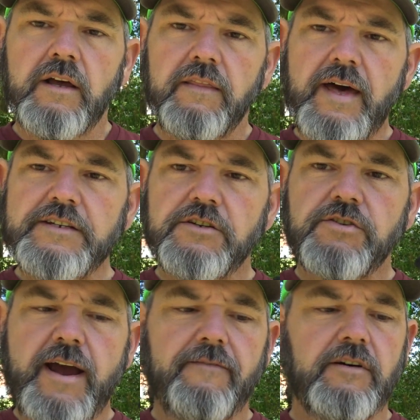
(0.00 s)
That's your
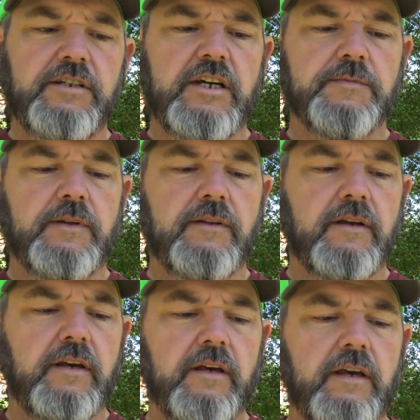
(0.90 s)
travel adjustment.
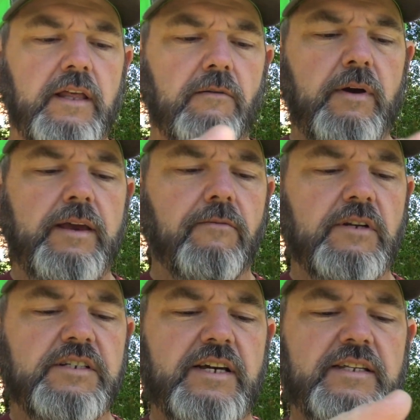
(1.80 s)
And the way you want
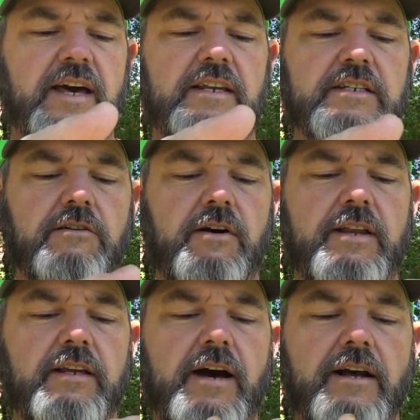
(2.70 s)
to set that is to go
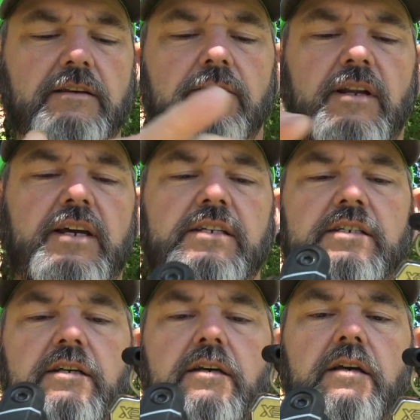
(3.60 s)
ahead and cock the release.